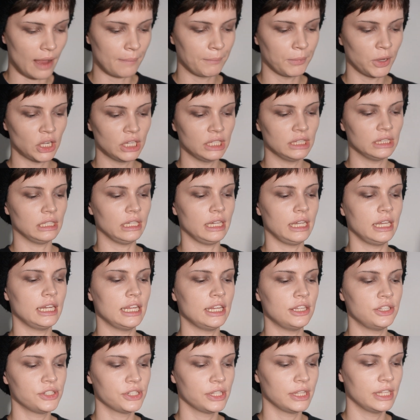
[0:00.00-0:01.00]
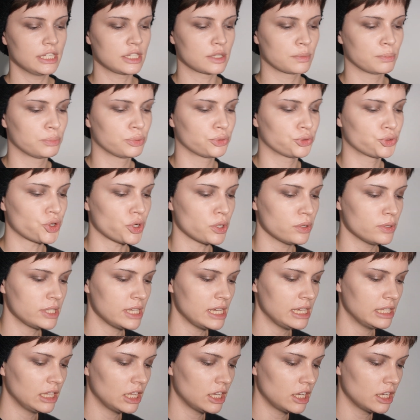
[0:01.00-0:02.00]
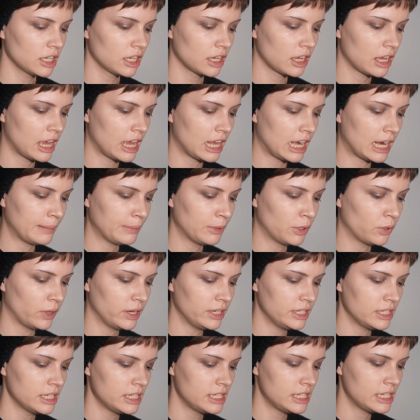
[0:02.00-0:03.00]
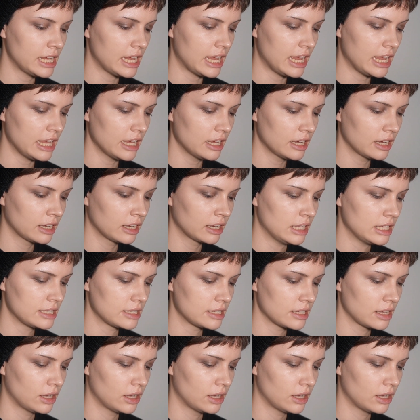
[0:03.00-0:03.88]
I'm gonna lean into this bruisey look, and I'm going to take this